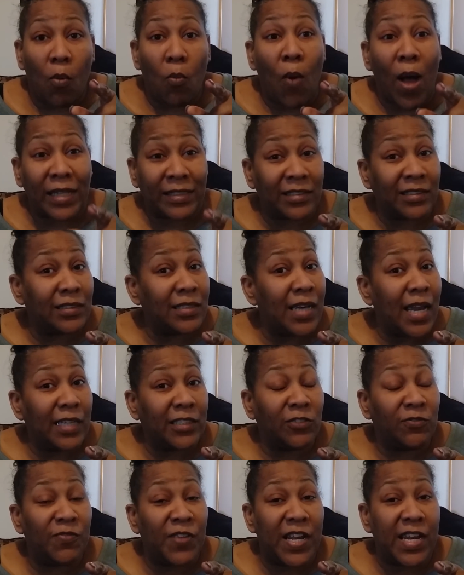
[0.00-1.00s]
Watch the
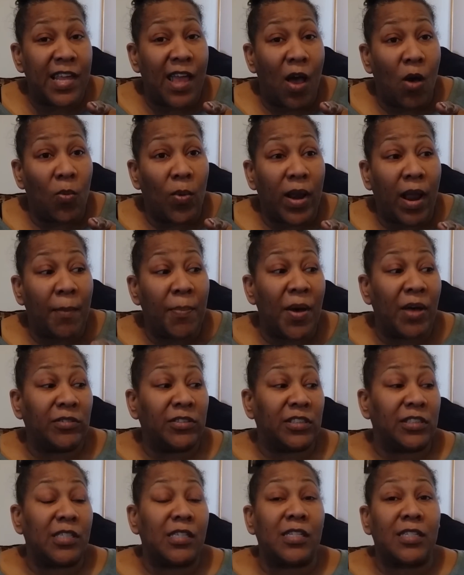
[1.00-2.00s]
next video when I
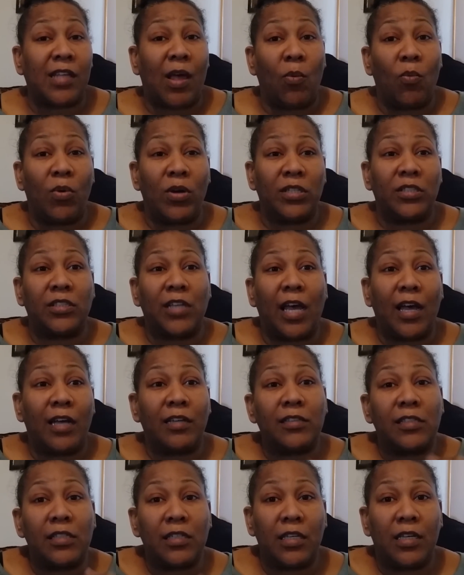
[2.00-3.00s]
post it. Because I want
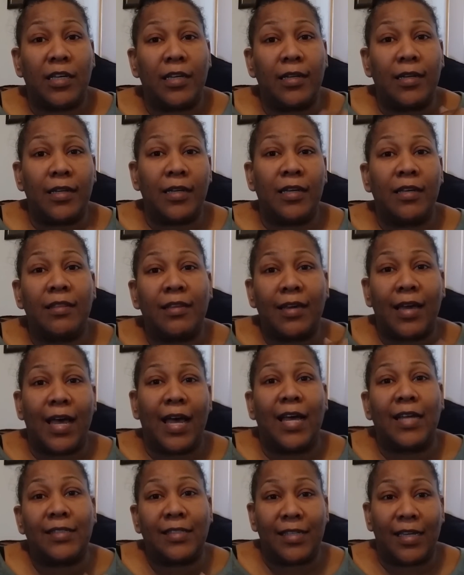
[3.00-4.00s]
y'all to get in the
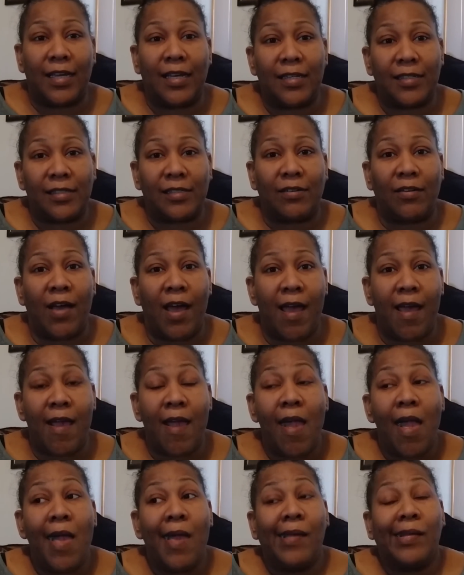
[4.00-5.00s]
contest. Okay?
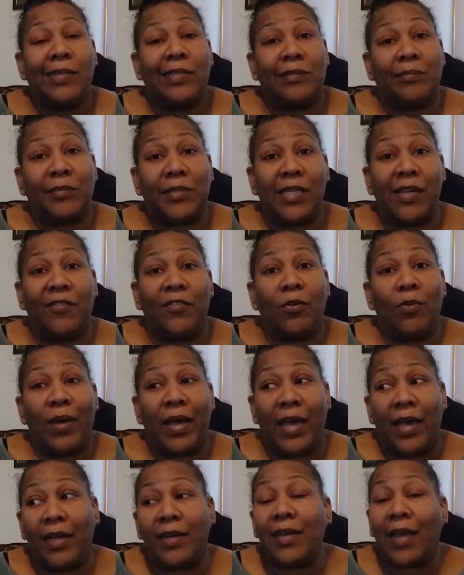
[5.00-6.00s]
I'm going to give
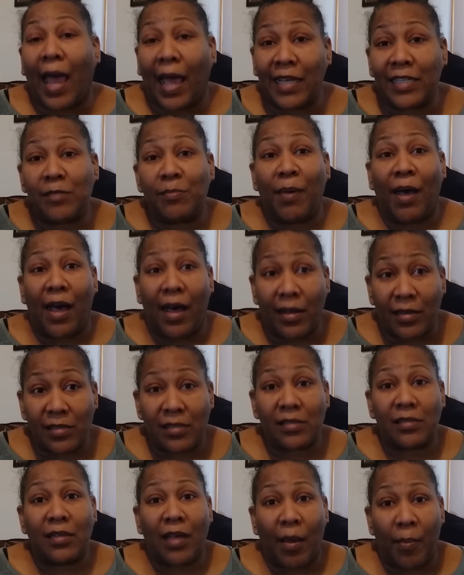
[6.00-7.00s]
away a nice
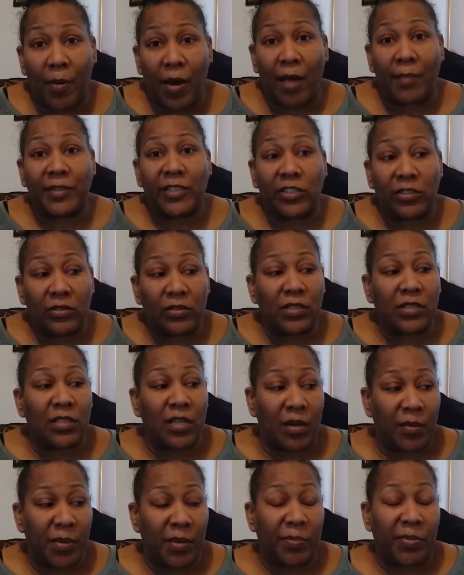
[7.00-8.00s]
box. I promise you. It's
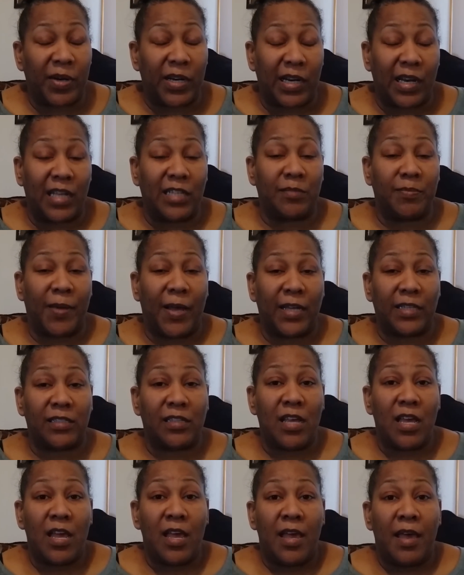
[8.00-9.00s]
going to be a pretty nice
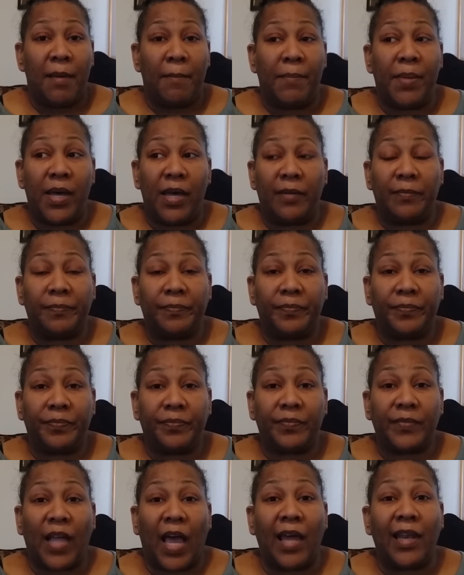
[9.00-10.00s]
box. But
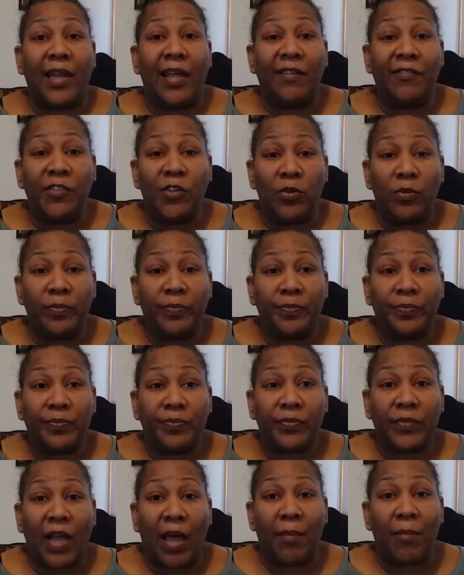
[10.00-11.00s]
I love you.
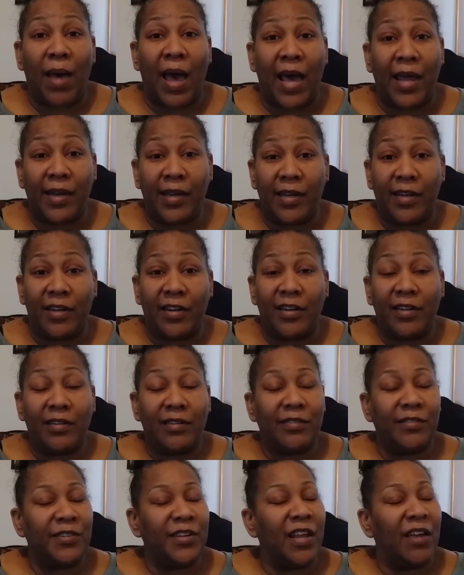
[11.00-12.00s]
I'm out of here.
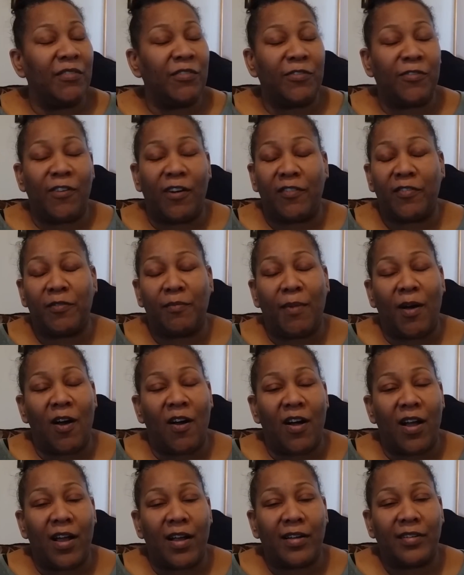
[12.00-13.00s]
You're never far from my
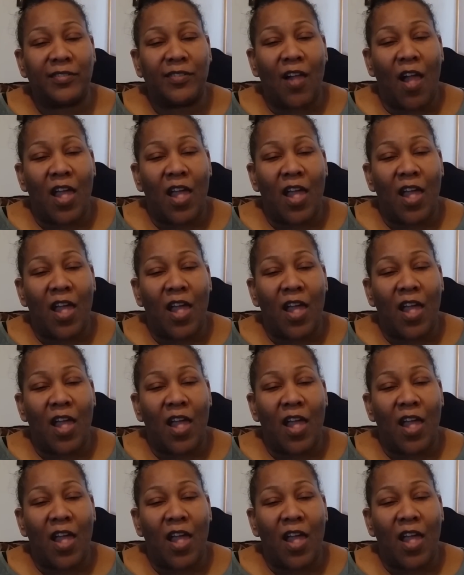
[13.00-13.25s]
heart.